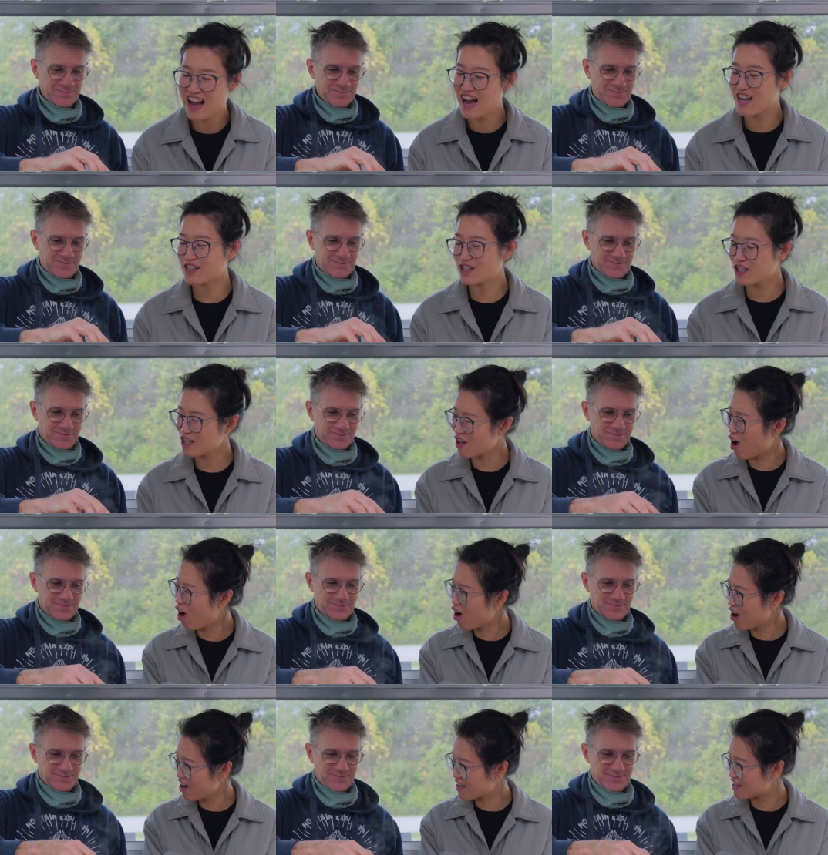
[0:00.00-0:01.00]
Speaker 1: it's just
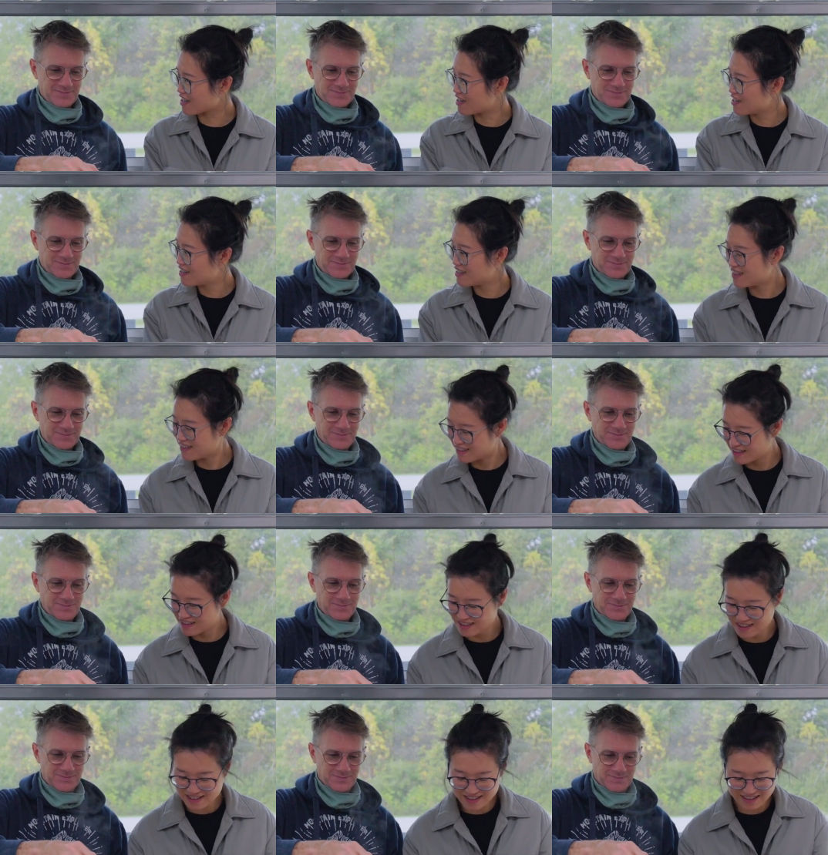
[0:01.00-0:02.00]
odd.
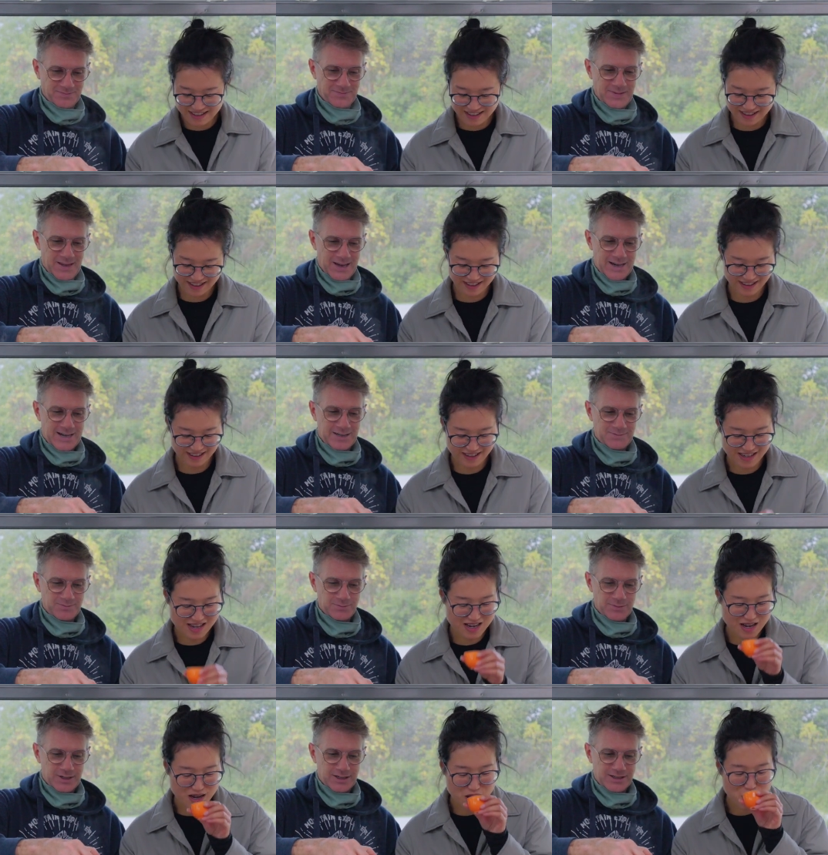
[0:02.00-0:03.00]
Speaker 2: Mm, yeah,
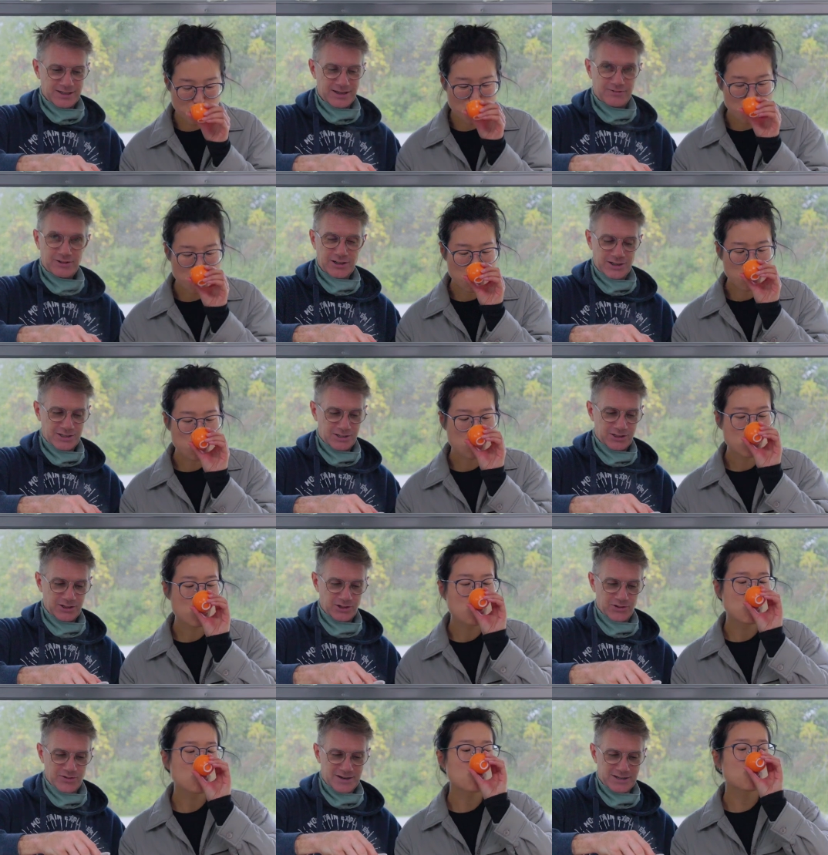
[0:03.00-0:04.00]
but it definitely did the
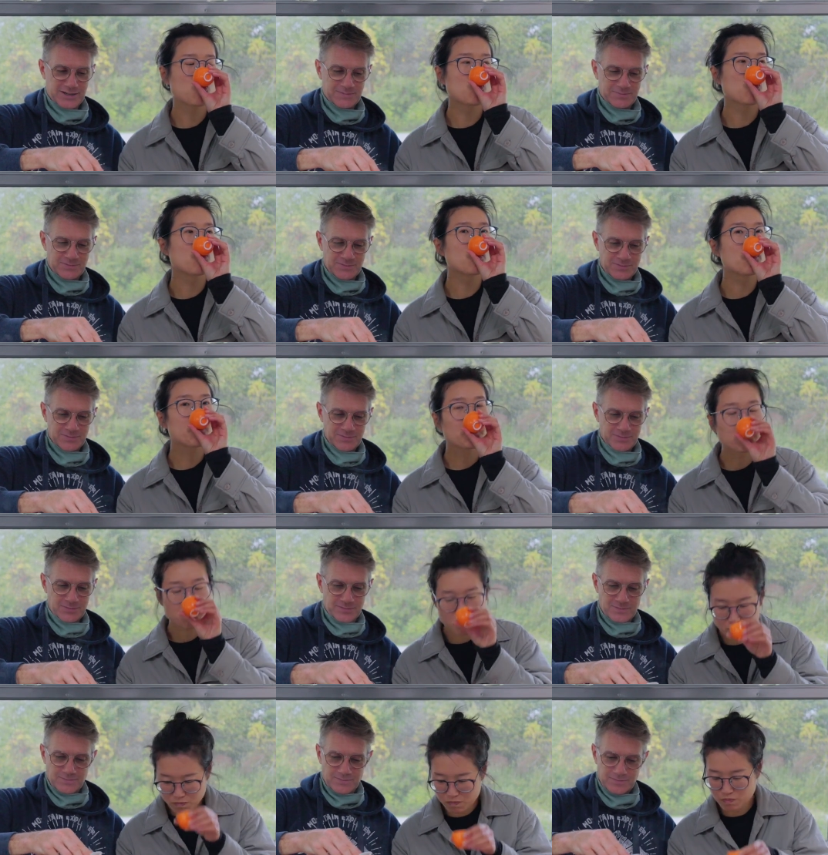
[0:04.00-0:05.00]
trick.
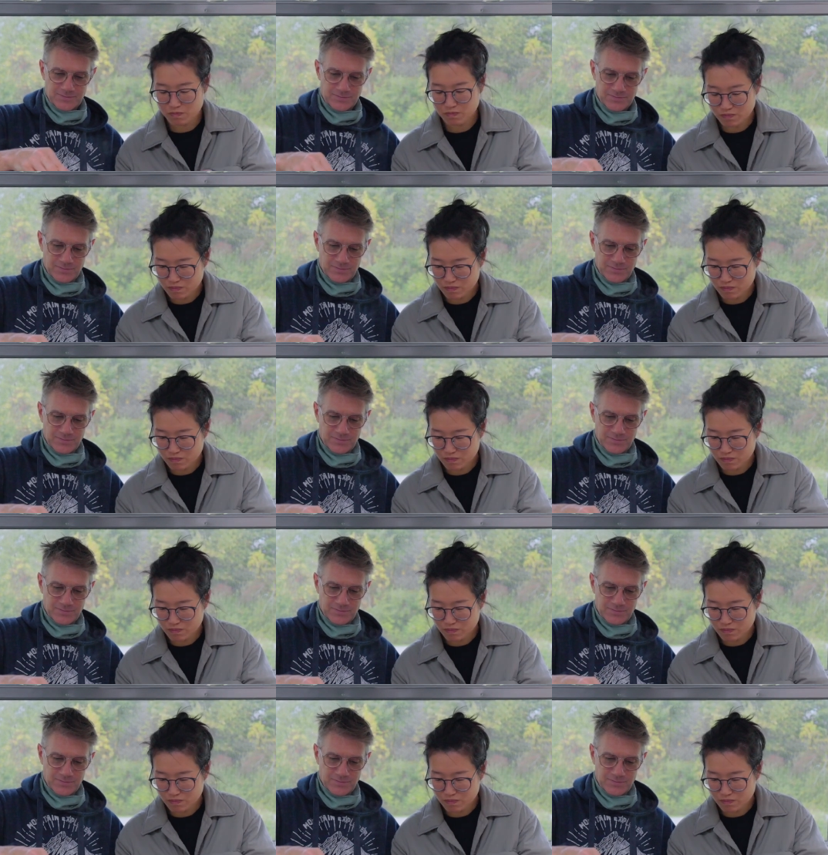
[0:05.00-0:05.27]
Mm-hmm.